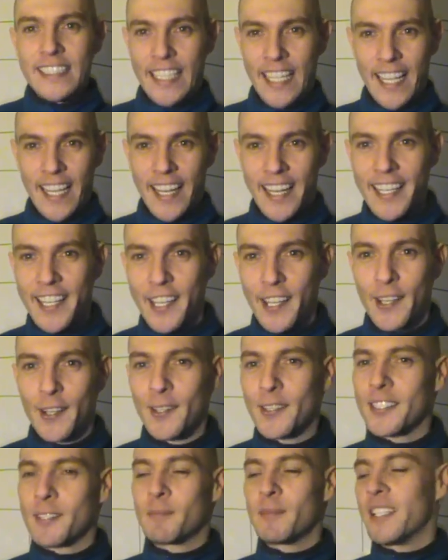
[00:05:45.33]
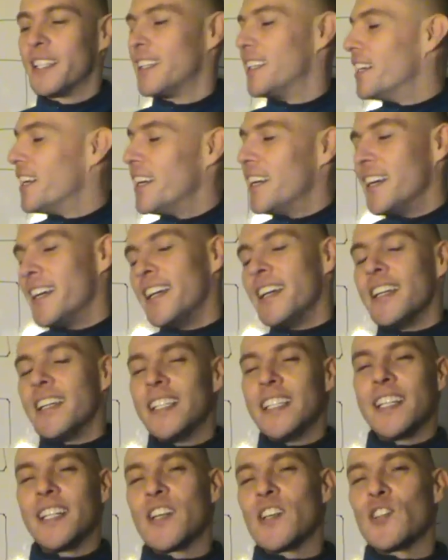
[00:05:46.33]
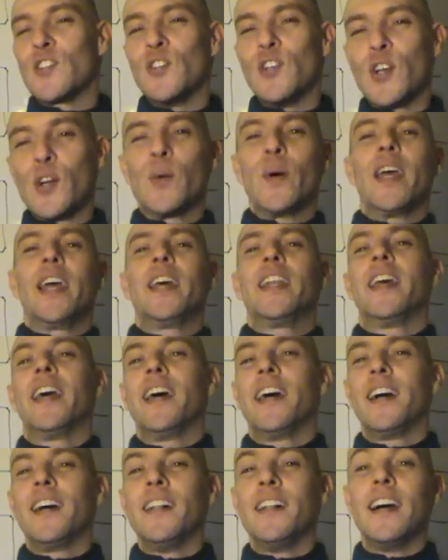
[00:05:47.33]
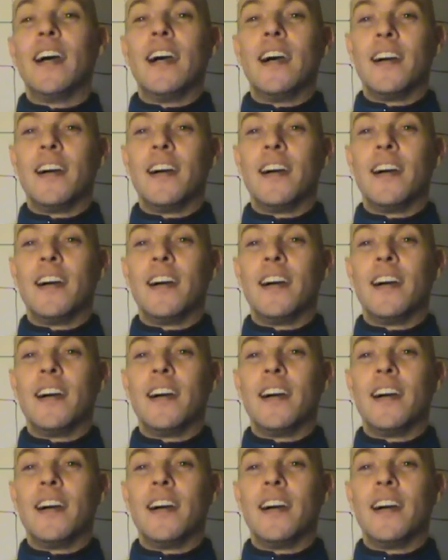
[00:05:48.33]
Gotta go. Because I'm thinking, there is no way in hell